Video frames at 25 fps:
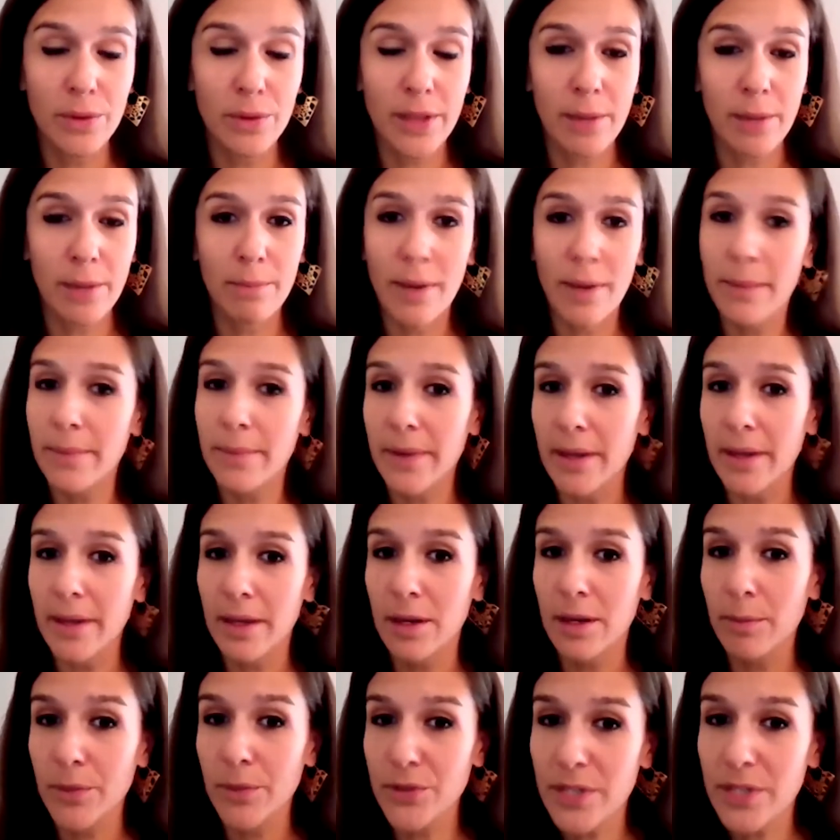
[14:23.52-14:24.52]
that might be
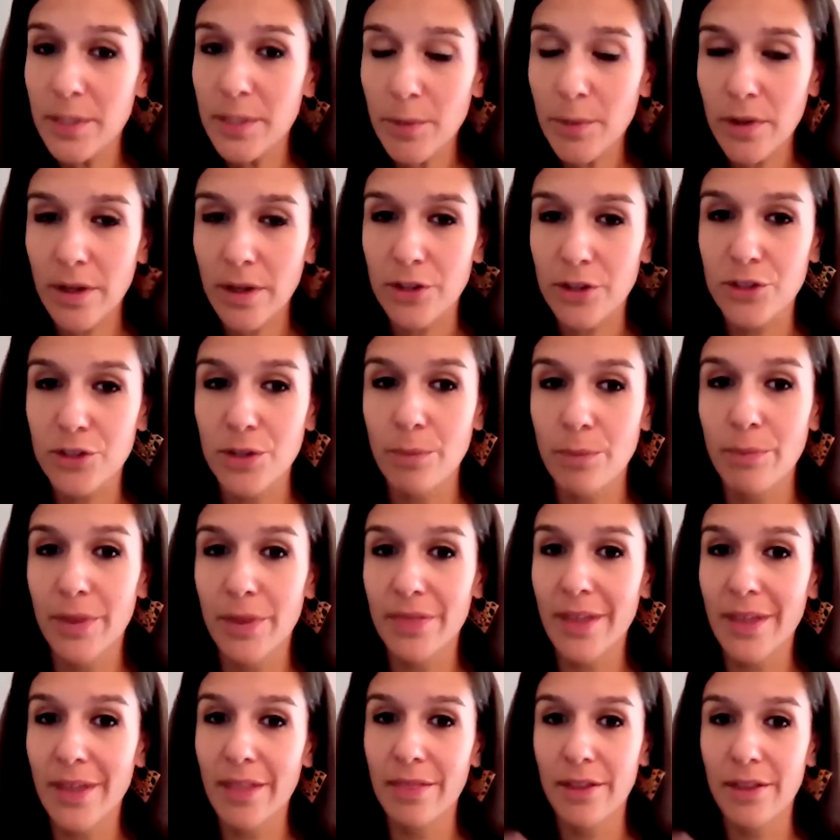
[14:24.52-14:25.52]
in a museum collection,
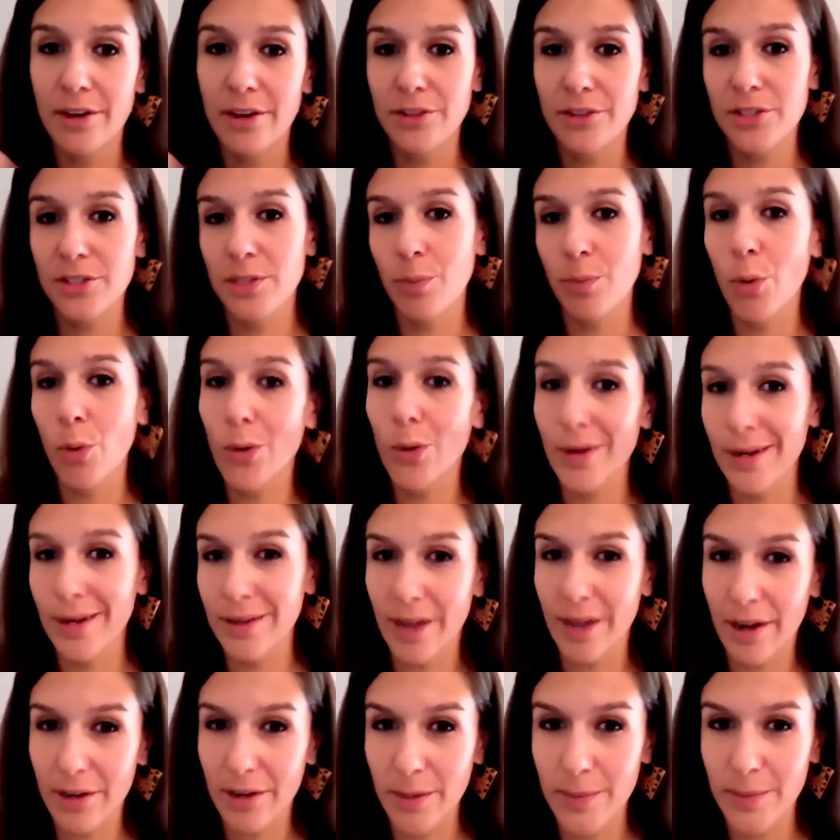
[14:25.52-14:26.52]
but then there's supporting
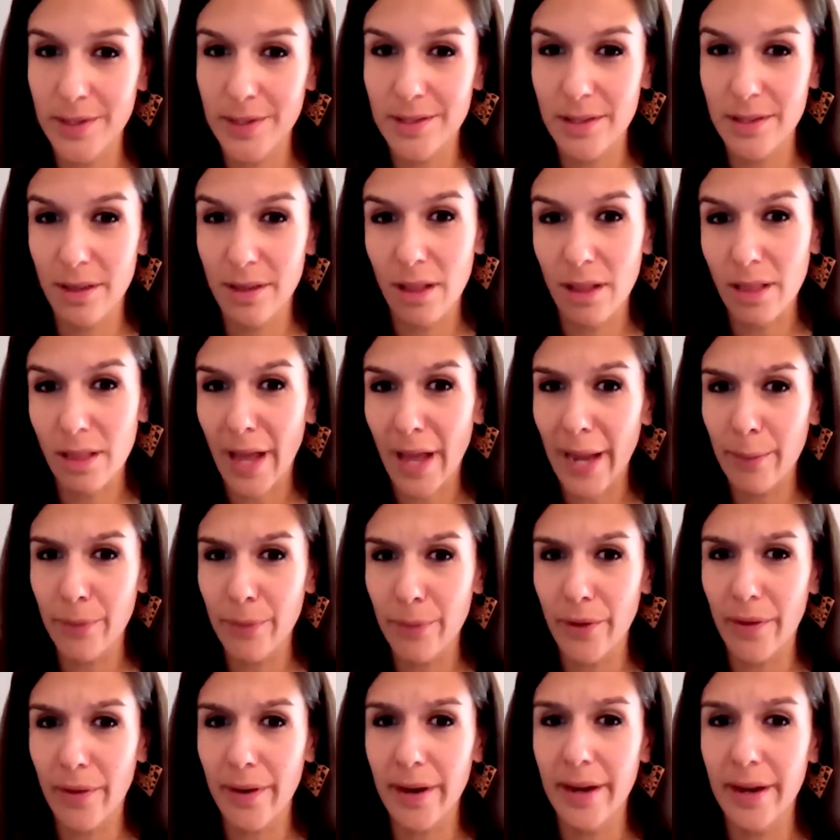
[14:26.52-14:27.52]
documents in the
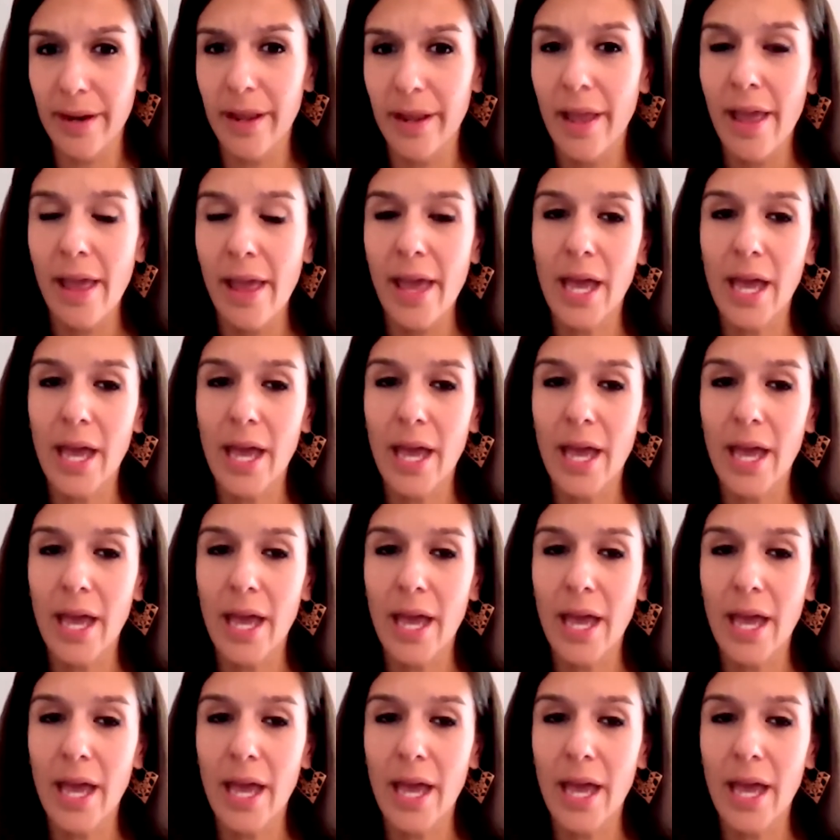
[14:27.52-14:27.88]
library.